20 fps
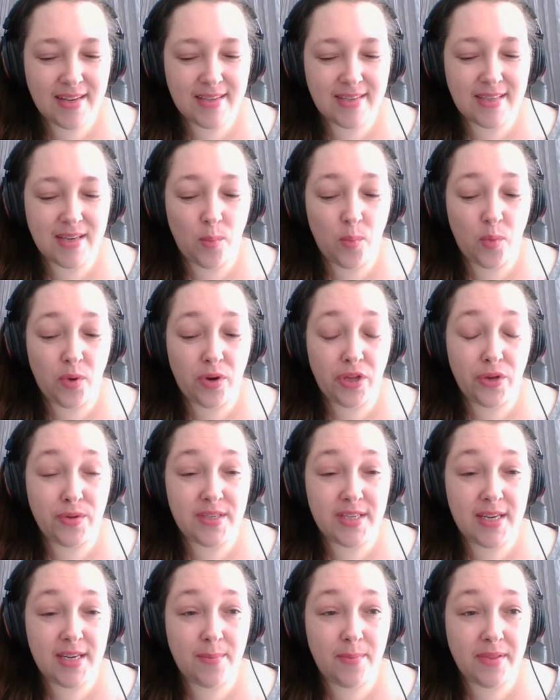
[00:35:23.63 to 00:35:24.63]
Someone you
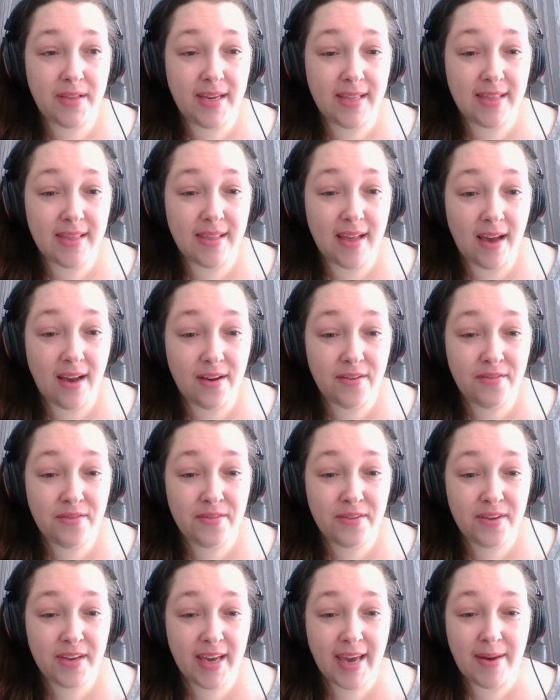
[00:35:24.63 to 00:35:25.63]
deeply
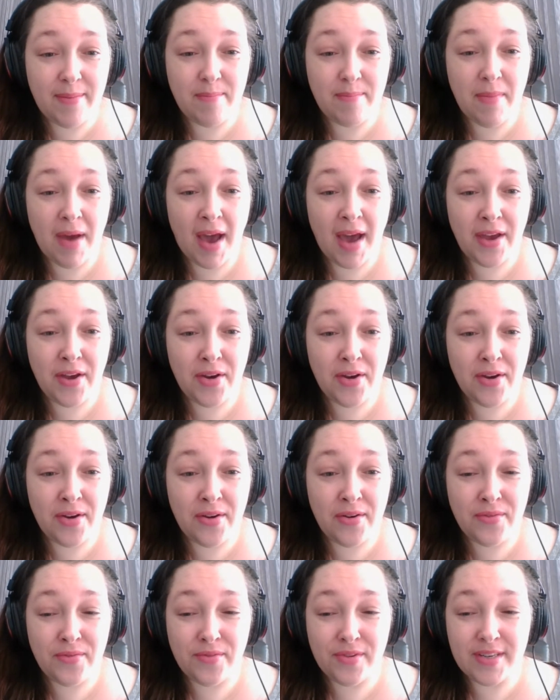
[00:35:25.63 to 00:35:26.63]
love,
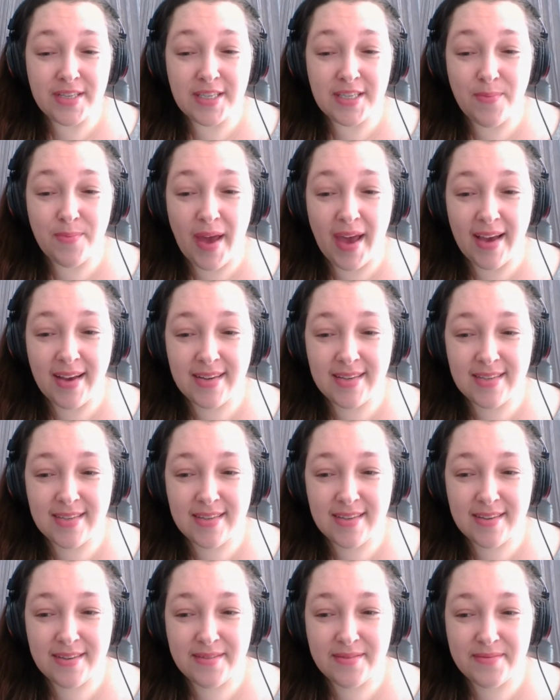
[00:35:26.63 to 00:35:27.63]
admire,
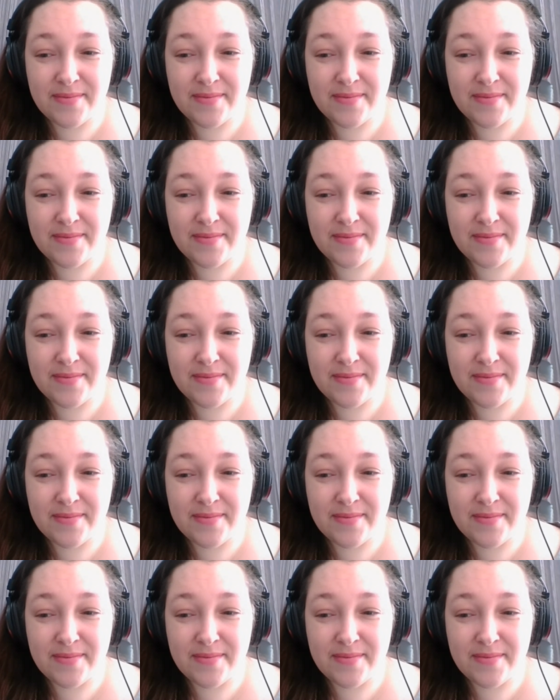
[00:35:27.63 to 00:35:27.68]
respect.